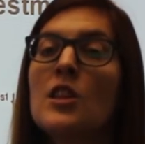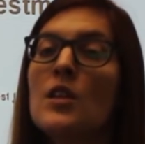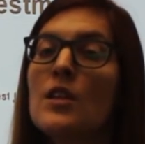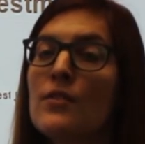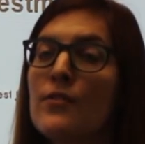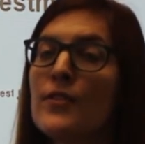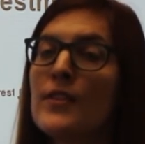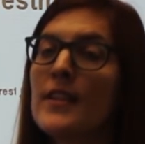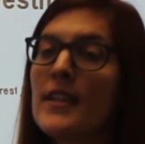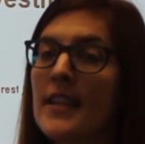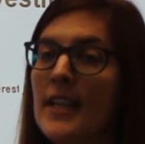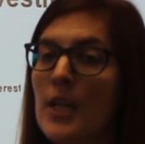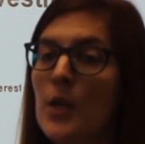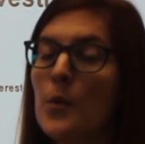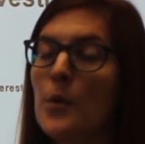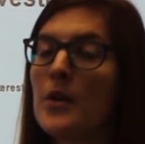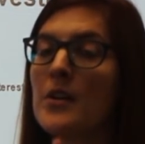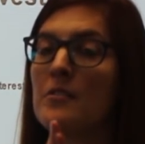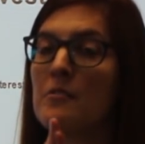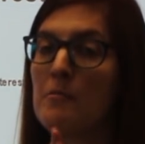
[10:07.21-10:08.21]
Look for the
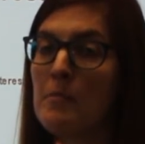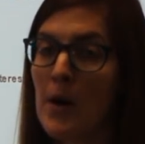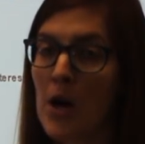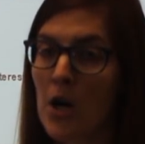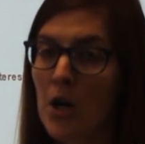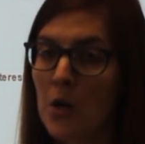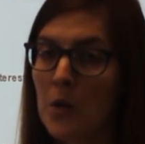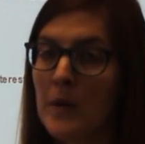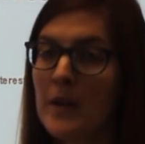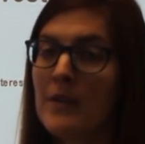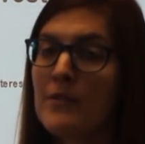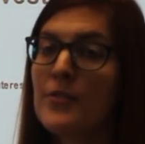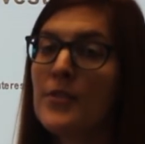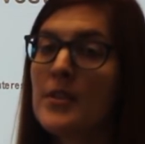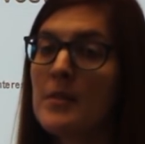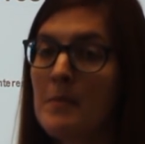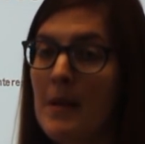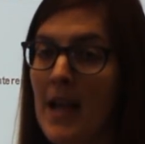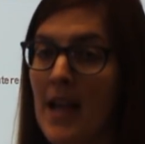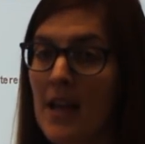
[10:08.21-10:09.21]
keyword of borrowing for
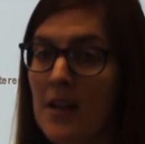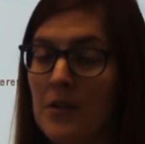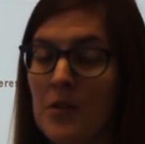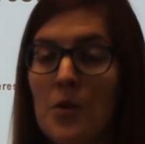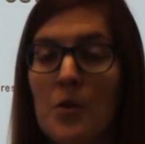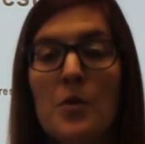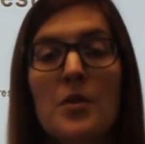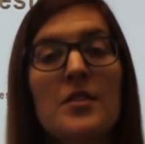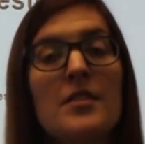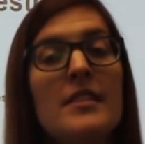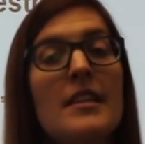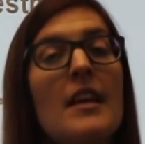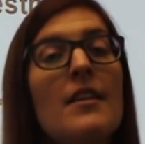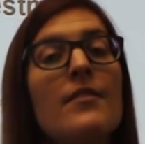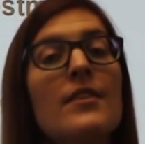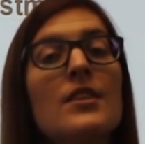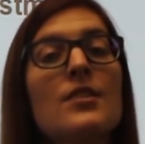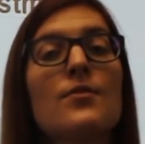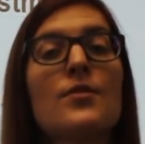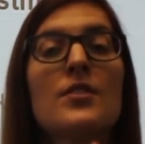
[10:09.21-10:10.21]
demand or
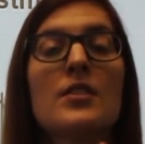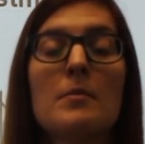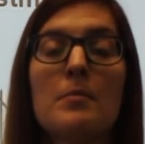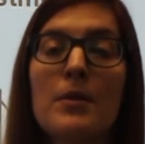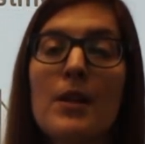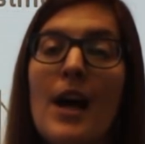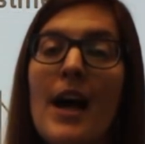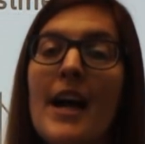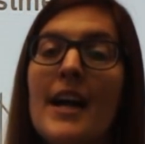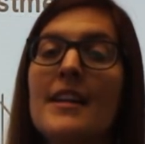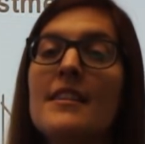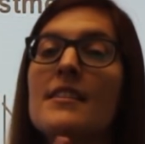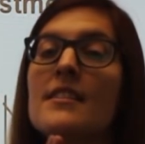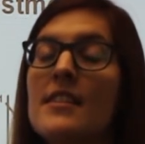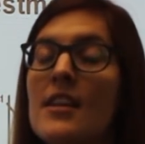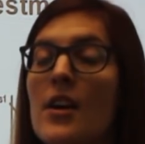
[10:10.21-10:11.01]
savings for supply to